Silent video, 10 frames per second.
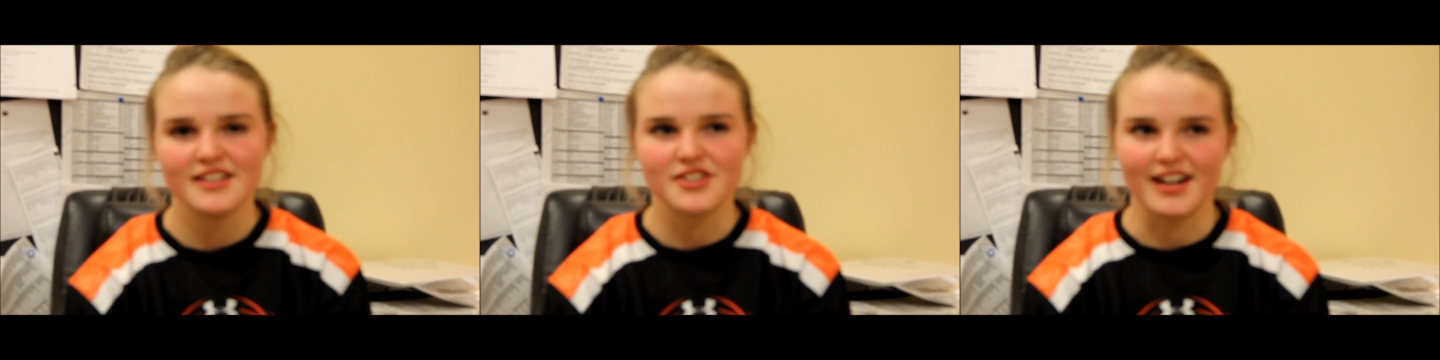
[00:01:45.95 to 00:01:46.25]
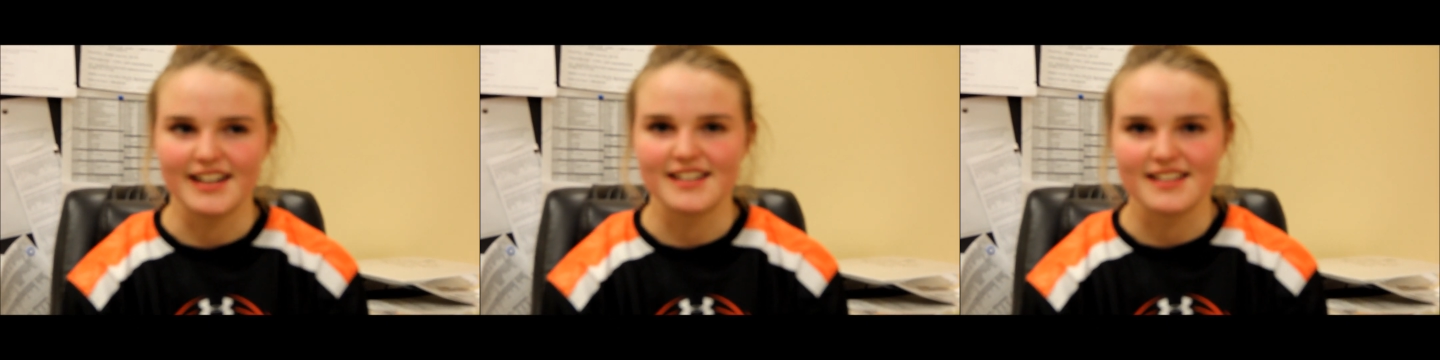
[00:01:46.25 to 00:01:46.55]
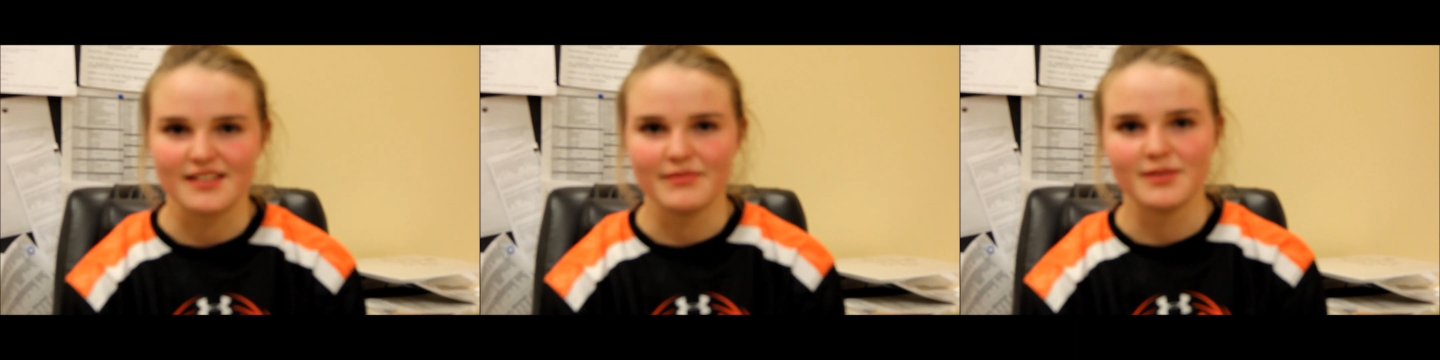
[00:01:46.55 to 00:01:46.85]
try and get
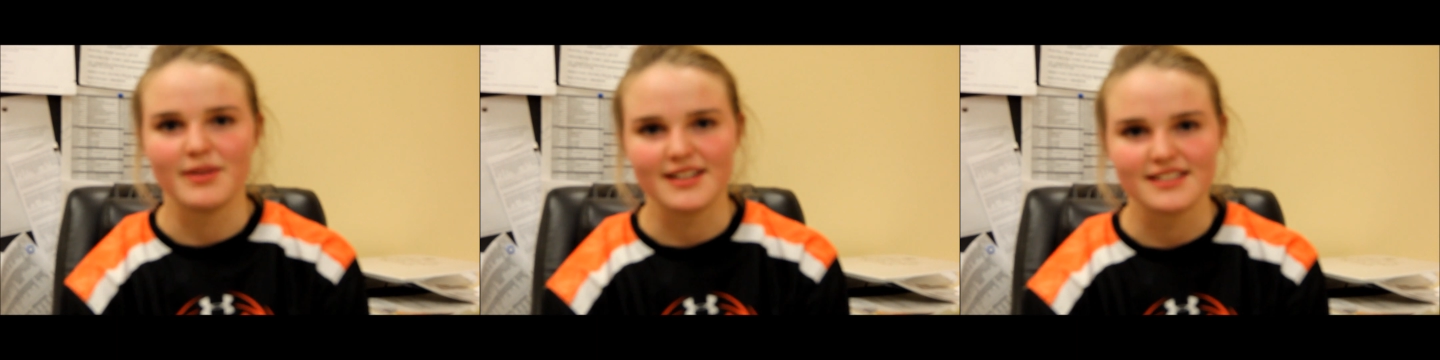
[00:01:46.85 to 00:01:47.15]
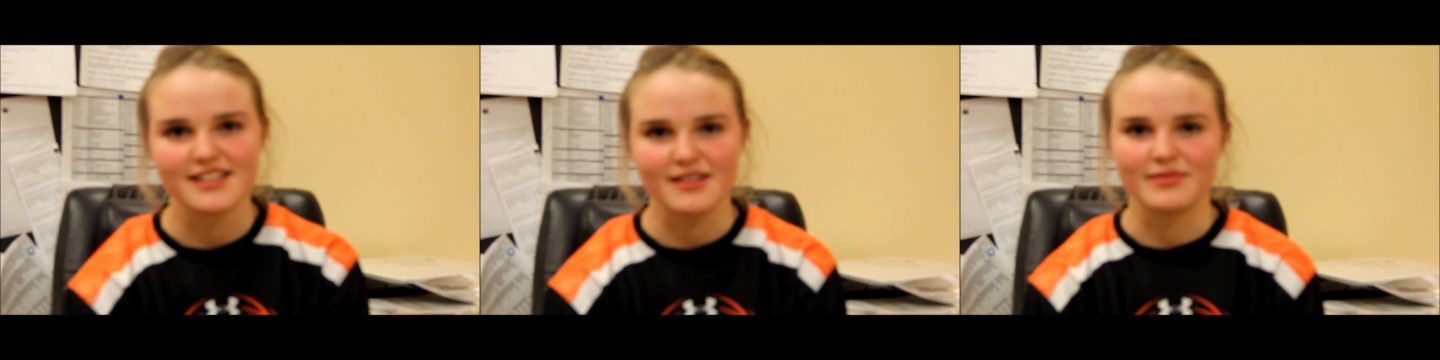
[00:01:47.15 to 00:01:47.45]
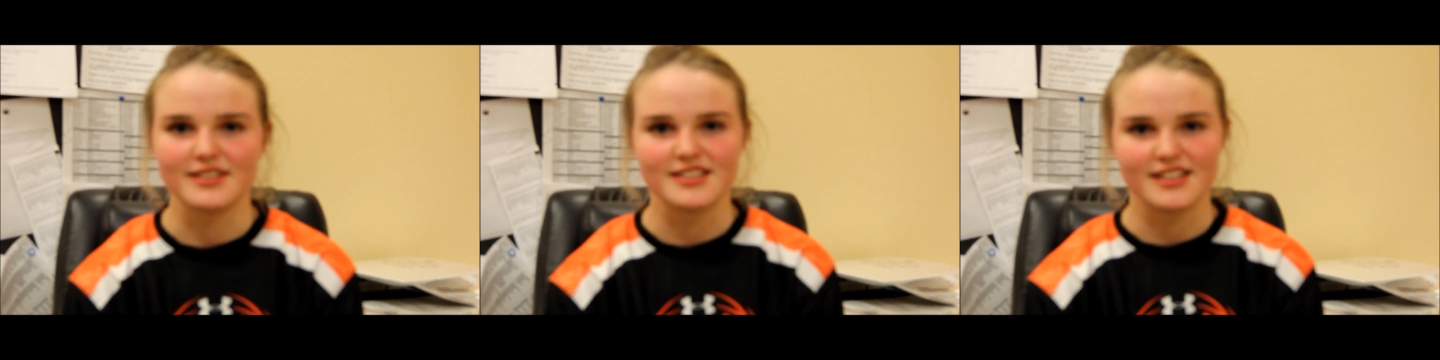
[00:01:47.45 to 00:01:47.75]
to the Mid-Penn
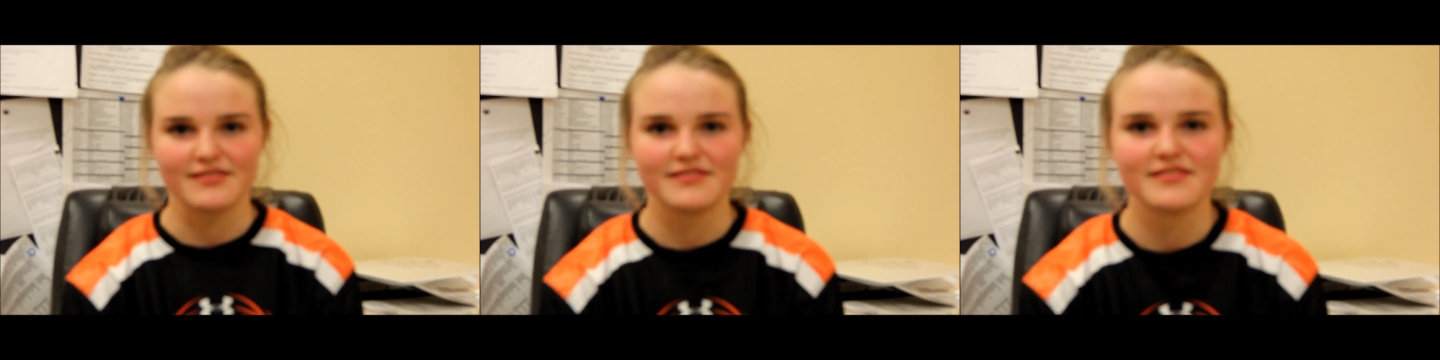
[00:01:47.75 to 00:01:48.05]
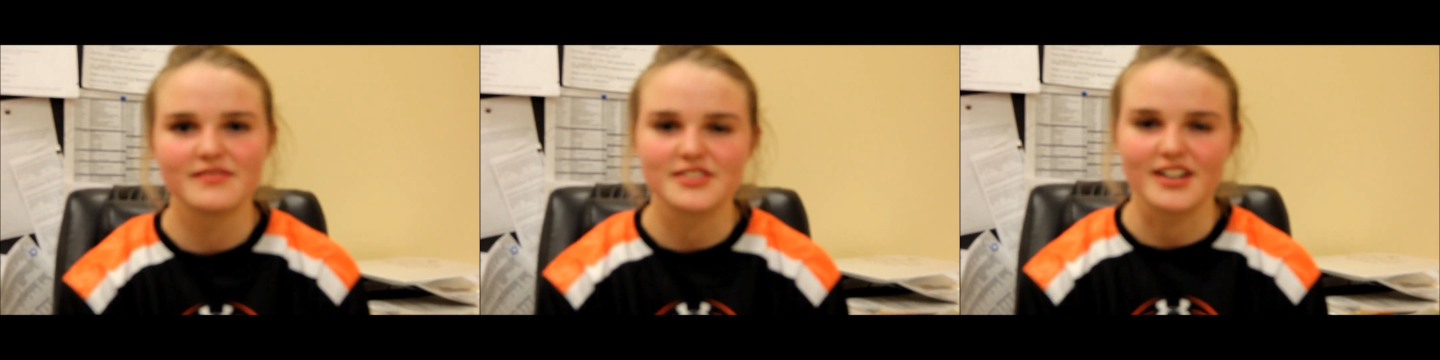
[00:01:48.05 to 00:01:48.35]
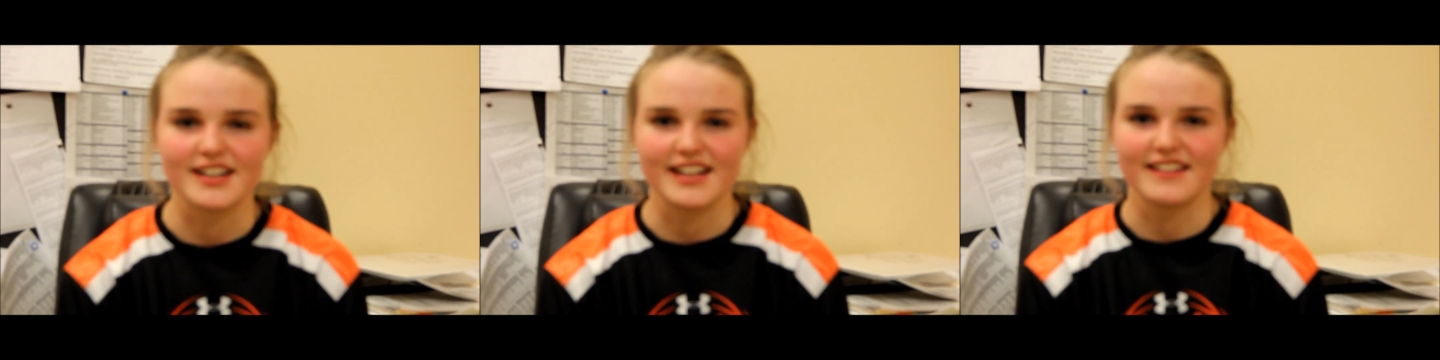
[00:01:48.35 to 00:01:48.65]
Championship,
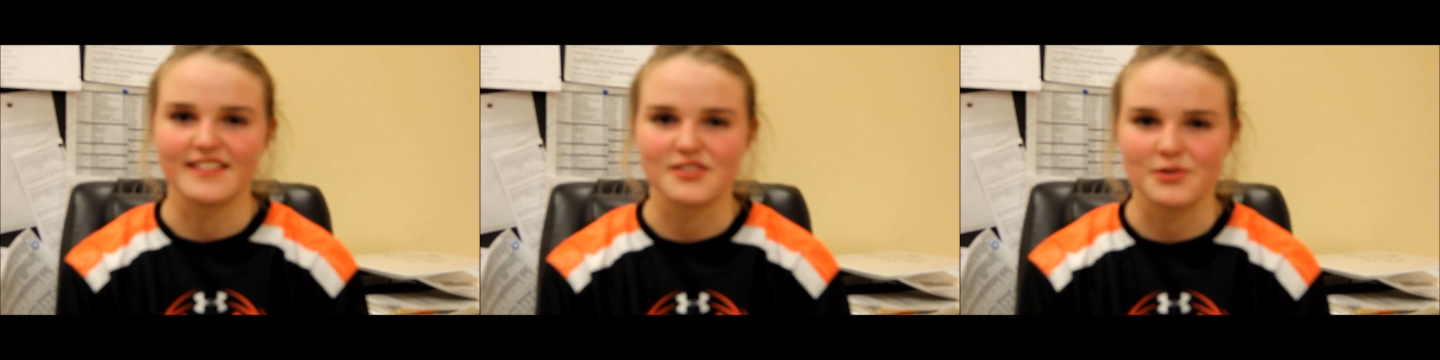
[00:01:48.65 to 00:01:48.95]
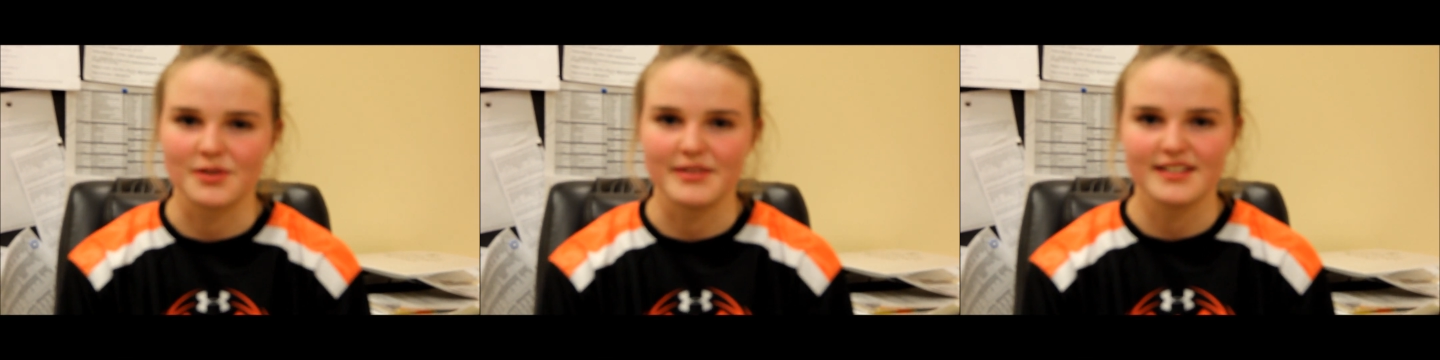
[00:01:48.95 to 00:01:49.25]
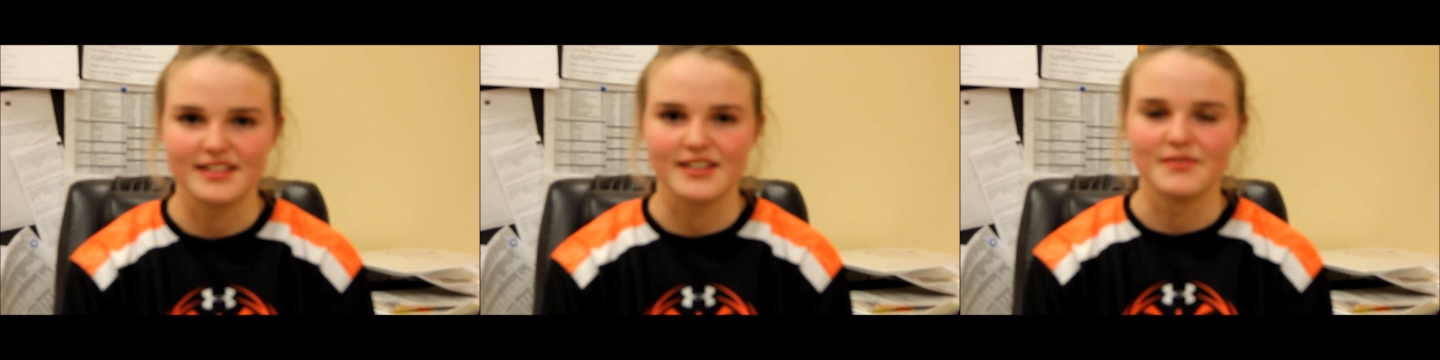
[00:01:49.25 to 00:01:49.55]
try and get in the
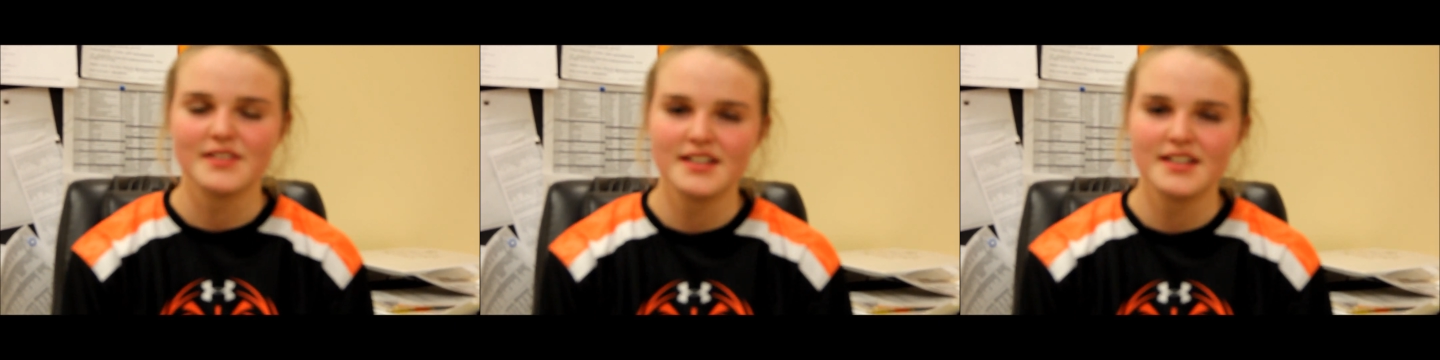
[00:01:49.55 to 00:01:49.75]
tournament, you know.